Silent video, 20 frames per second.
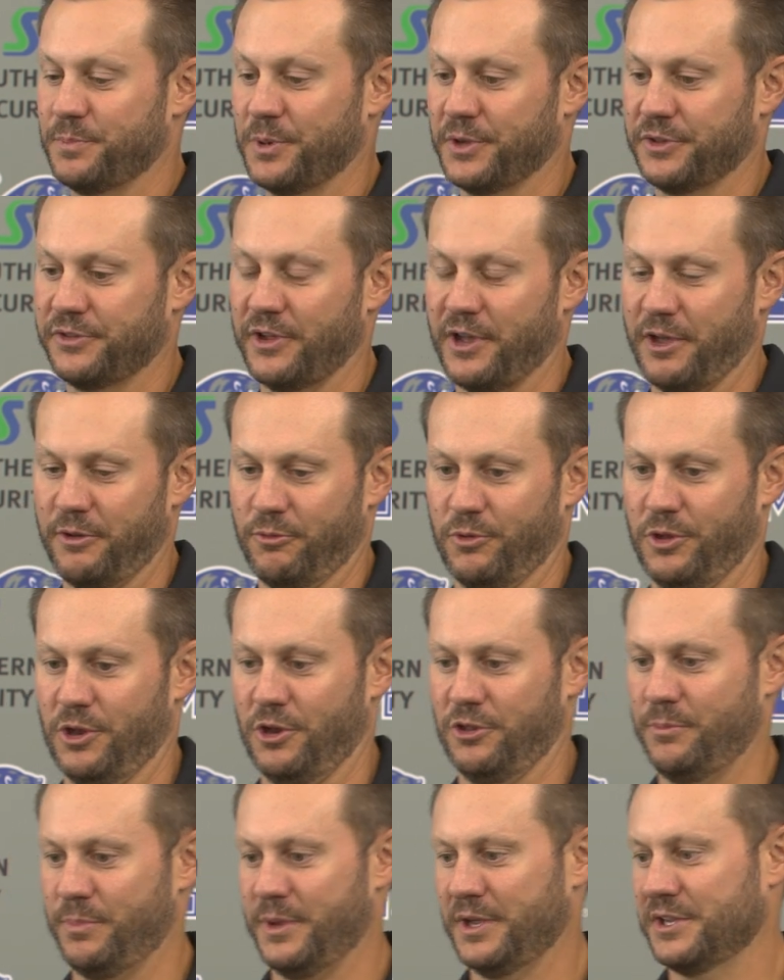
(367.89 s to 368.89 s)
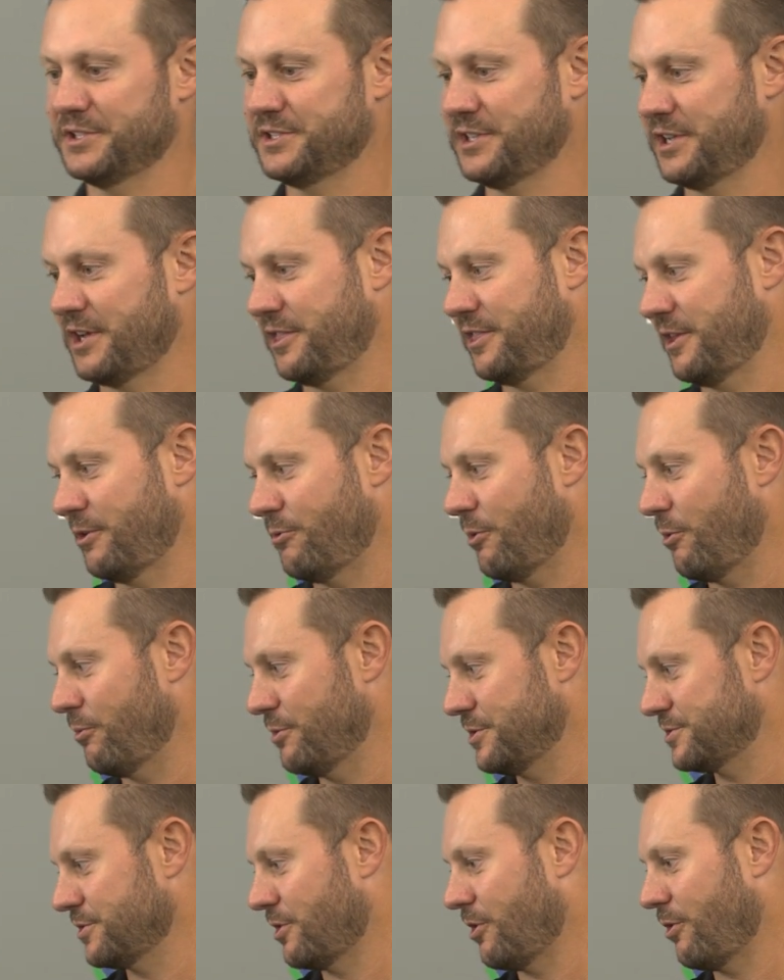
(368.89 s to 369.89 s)
But, you know, the biggest thing I think what
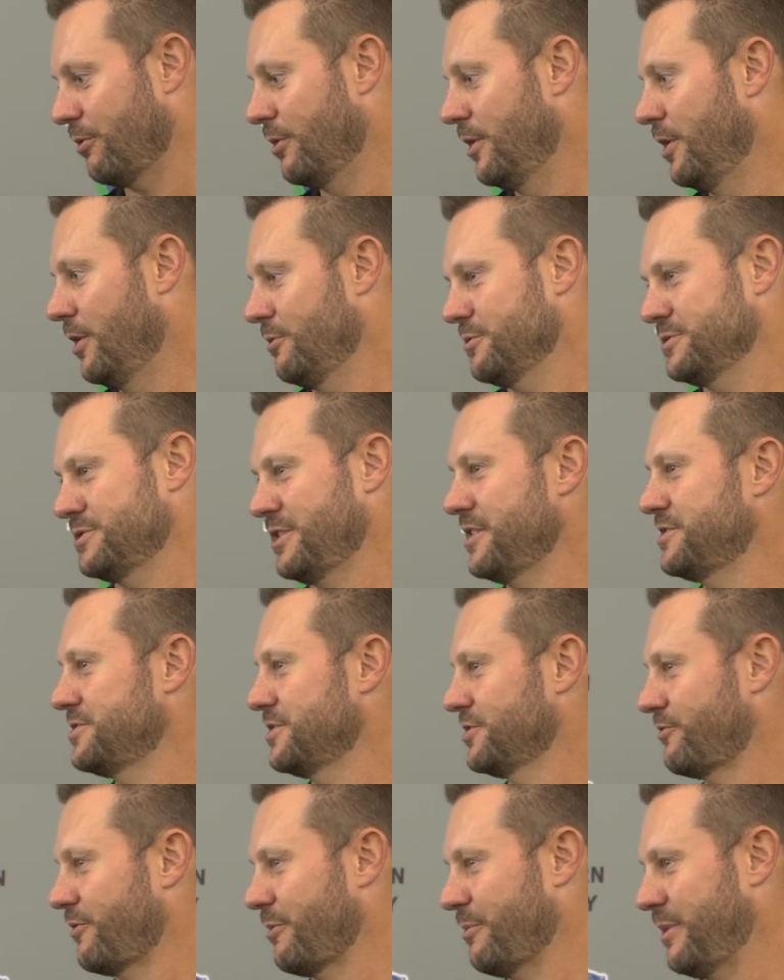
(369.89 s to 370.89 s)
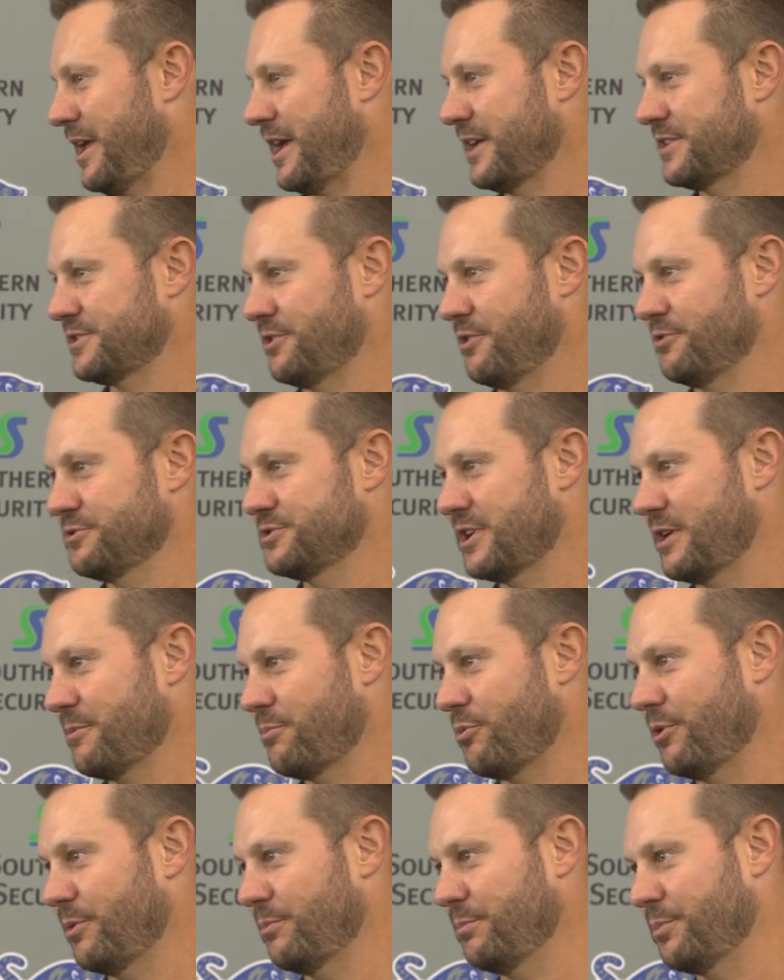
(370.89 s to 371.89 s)
we saw was not just from an X and O
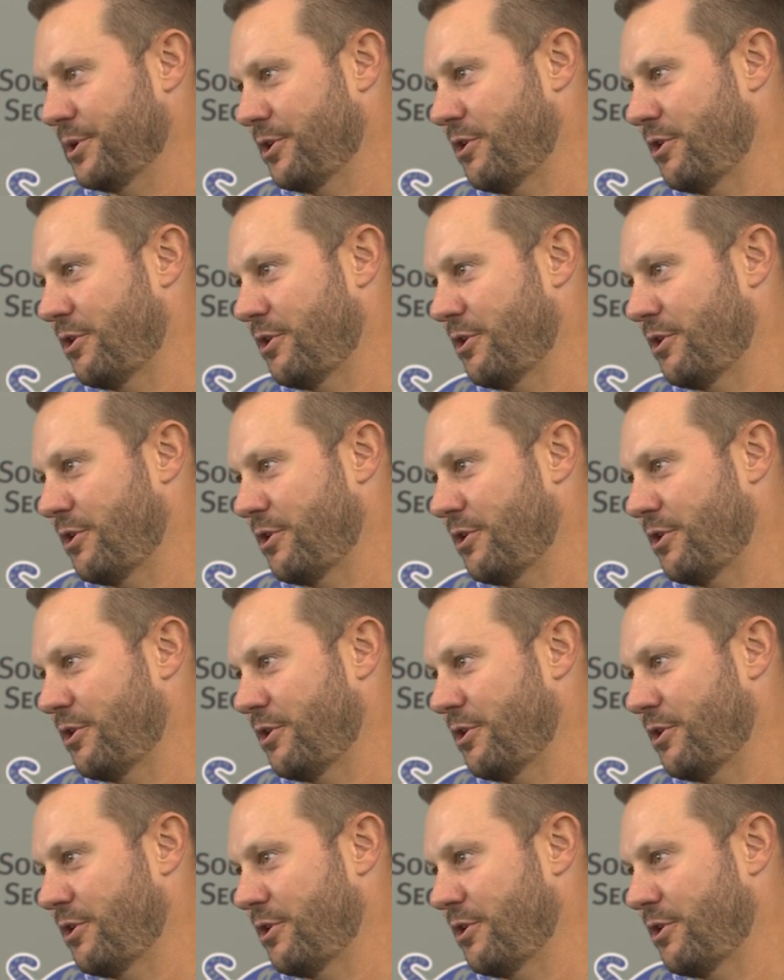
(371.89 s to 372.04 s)
standpoint,